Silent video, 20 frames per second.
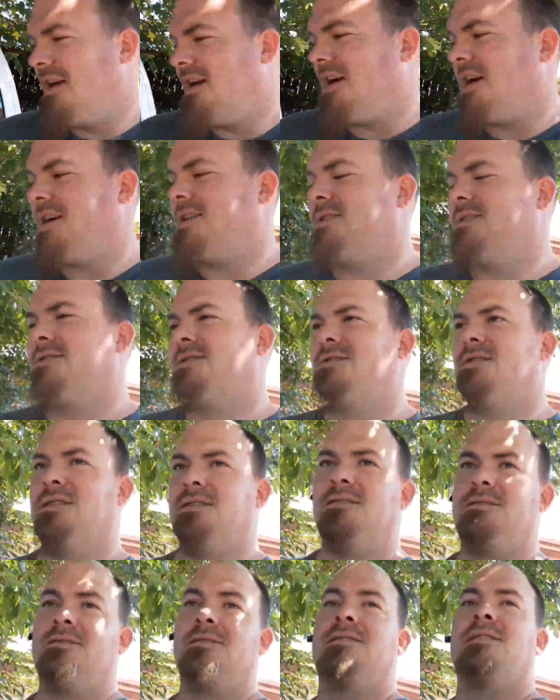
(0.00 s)
Alright,
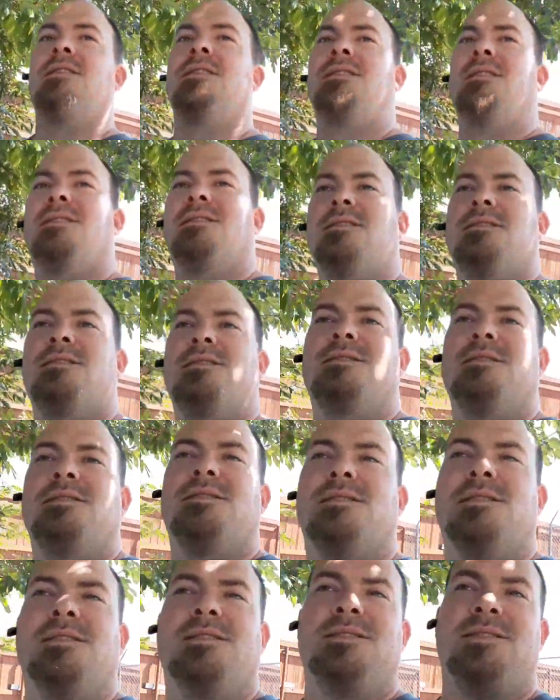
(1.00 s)
so
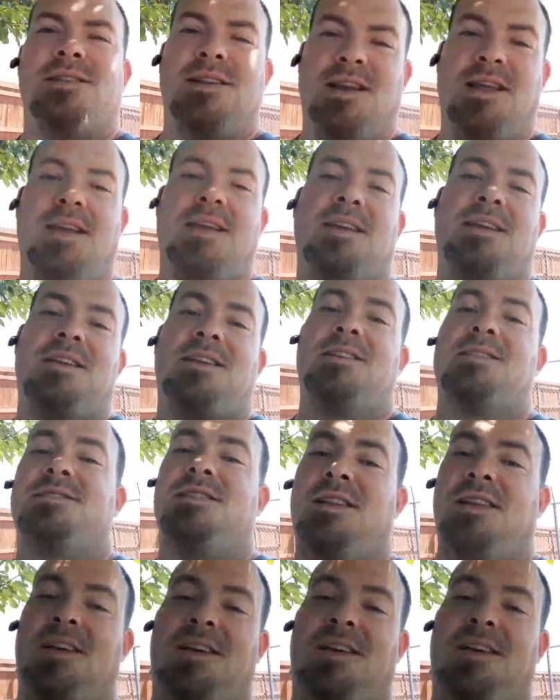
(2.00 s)
today is the